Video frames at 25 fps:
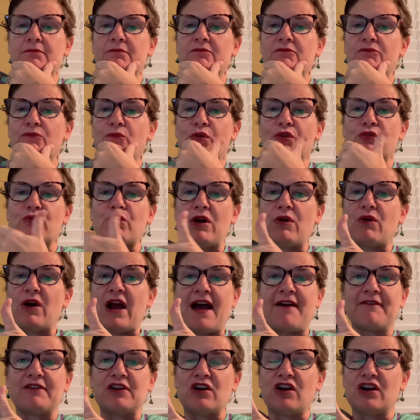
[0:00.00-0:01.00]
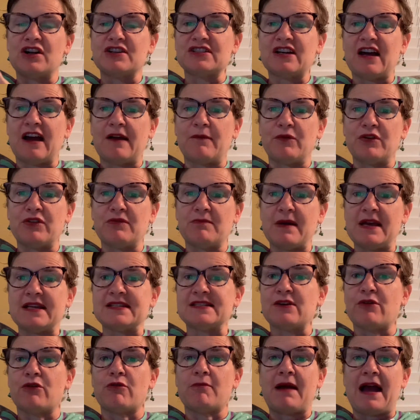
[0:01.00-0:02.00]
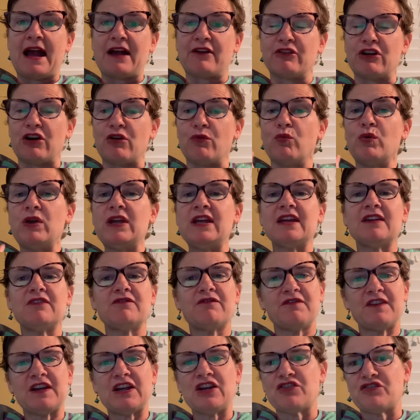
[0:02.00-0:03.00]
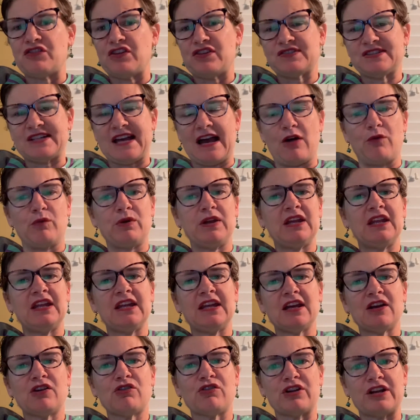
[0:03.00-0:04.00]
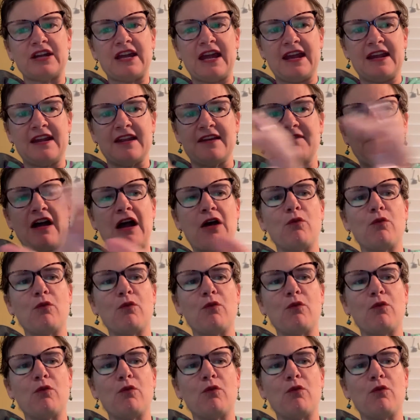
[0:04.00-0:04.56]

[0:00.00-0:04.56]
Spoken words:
we're having a hard time with mezzo or macro, we can figure those out. We can get creative.